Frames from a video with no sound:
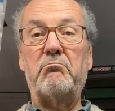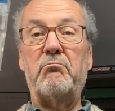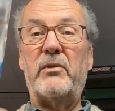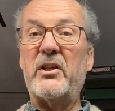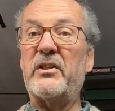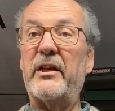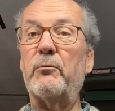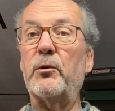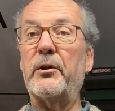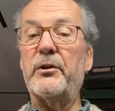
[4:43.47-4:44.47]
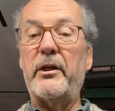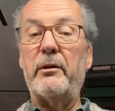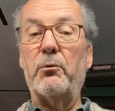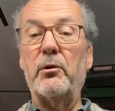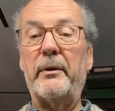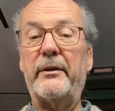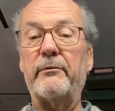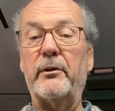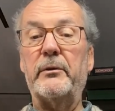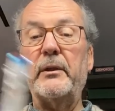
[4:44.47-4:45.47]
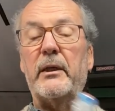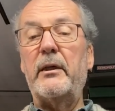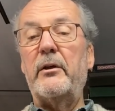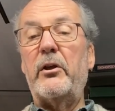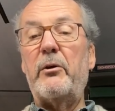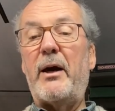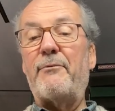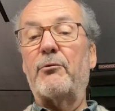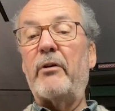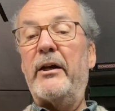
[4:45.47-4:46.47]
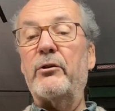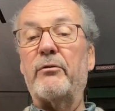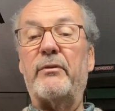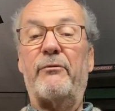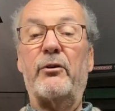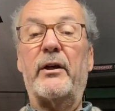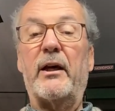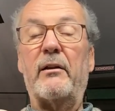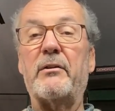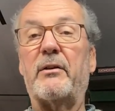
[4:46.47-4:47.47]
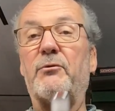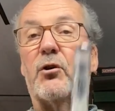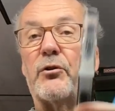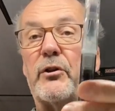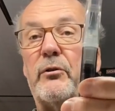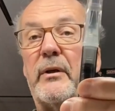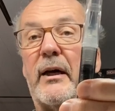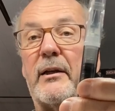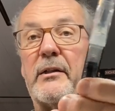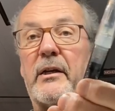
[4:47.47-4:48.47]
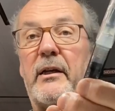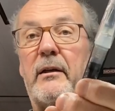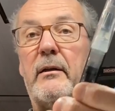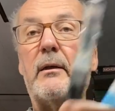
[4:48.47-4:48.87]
this thing will continue all the way through. You have a range of different colours. I've got two colours here.